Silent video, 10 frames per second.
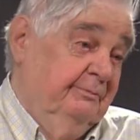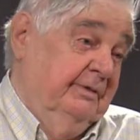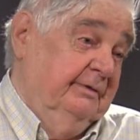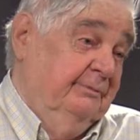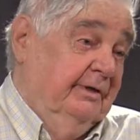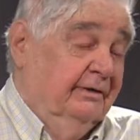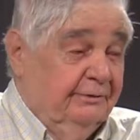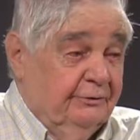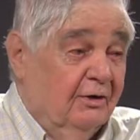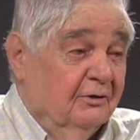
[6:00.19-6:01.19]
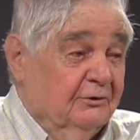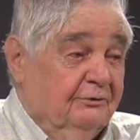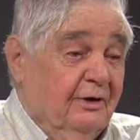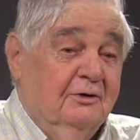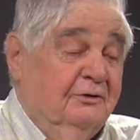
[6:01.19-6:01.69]
You know,
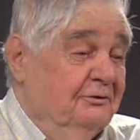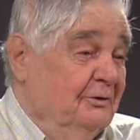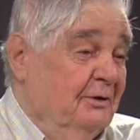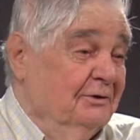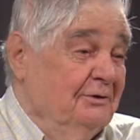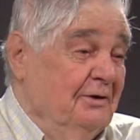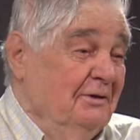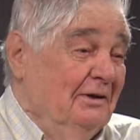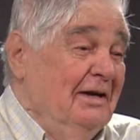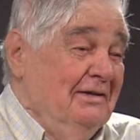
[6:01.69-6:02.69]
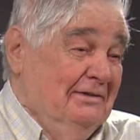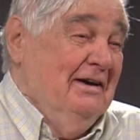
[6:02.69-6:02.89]
dogs, they are late.